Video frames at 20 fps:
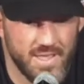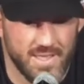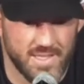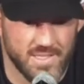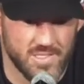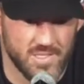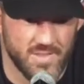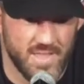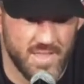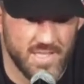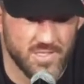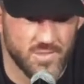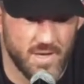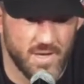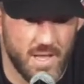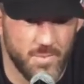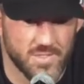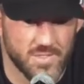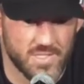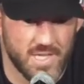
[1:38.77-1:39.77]
And so that's what
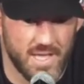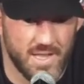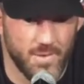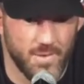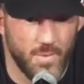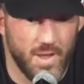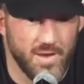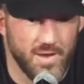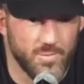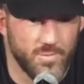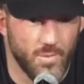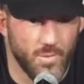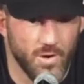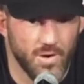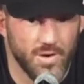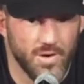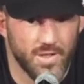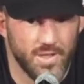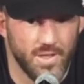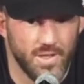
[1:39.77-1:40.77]
I was kind of waiting
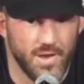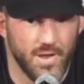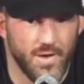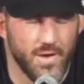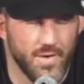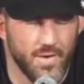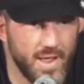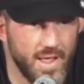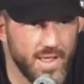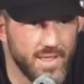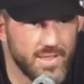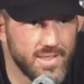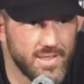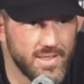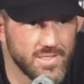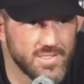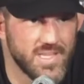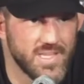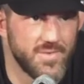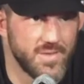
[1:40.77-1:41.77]
for. You know, all right,
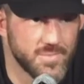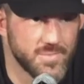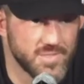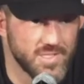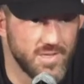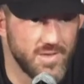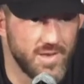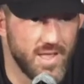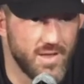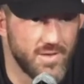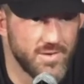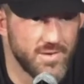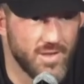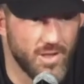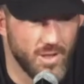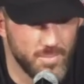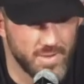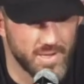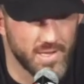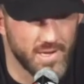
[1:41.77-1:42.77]
let's have him slow down.
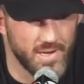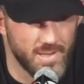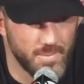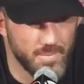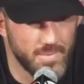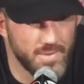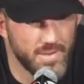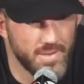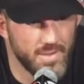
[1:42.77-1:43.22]
I'll pick it up.